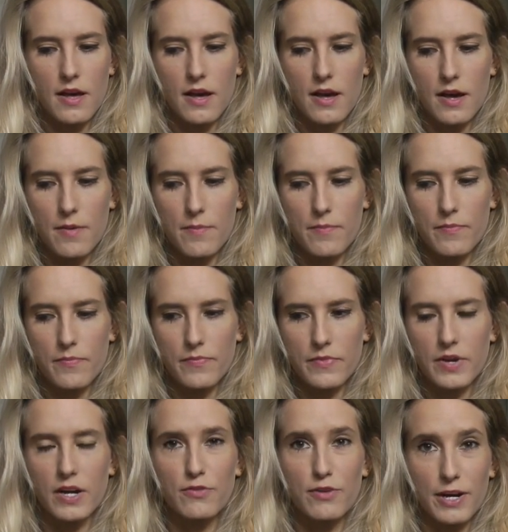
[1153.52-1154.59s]

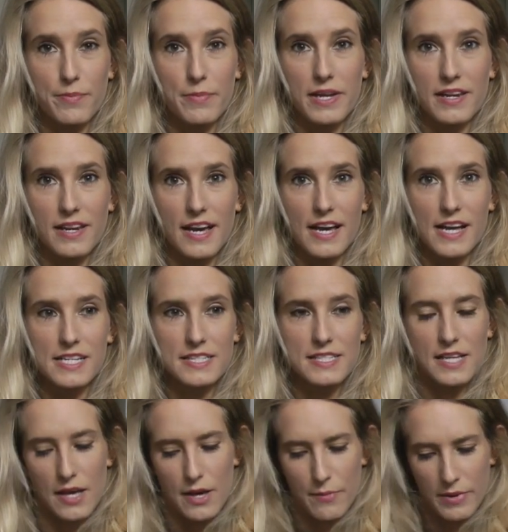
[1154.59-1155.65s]
I'd recommend
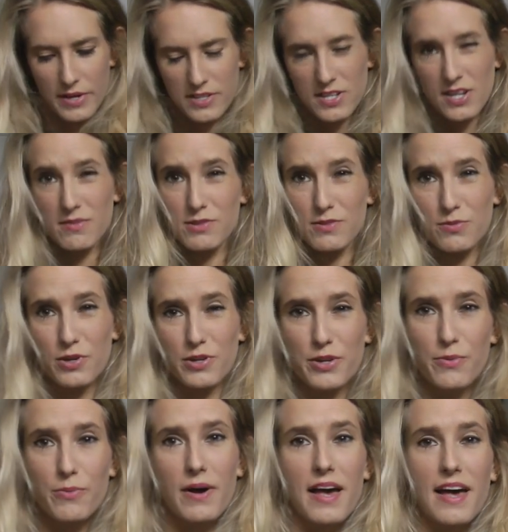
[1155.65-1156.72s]
layers. But in terms of what
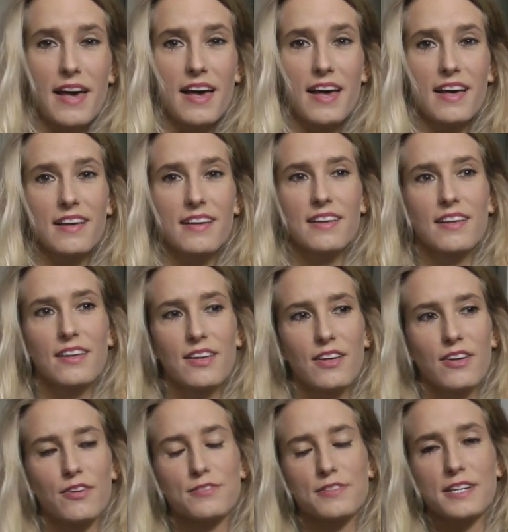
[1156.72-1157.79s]
you wear,
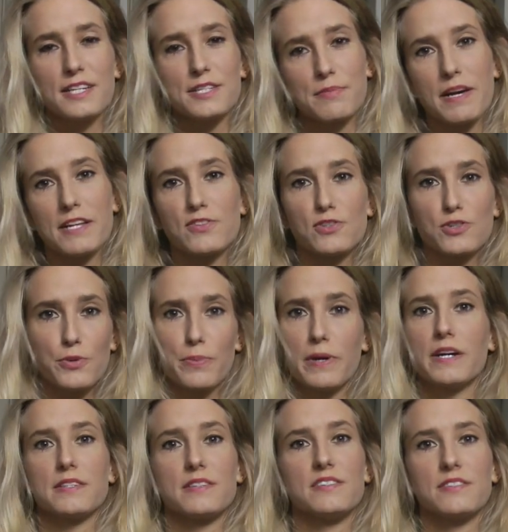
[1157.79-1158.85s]
obviously it depends on your
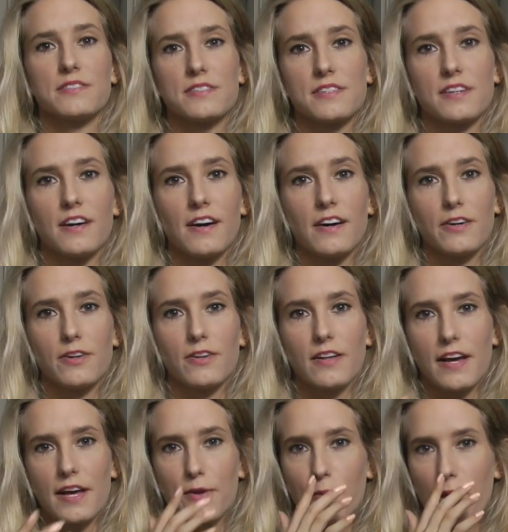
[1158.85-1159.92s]
personal style
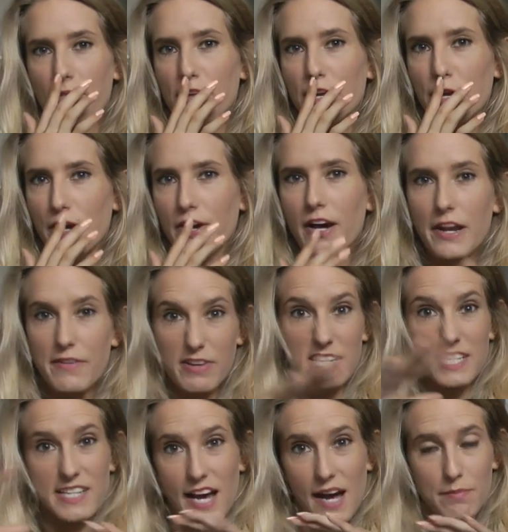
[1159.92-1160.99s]
and whether you kind of
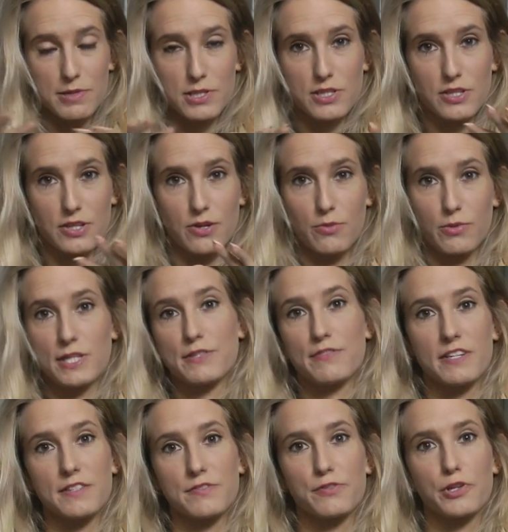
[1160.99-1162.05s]
adapt to which
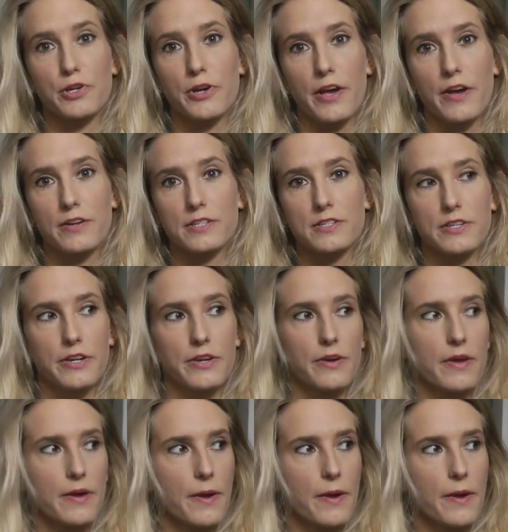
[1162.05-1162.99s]
festival you're going to.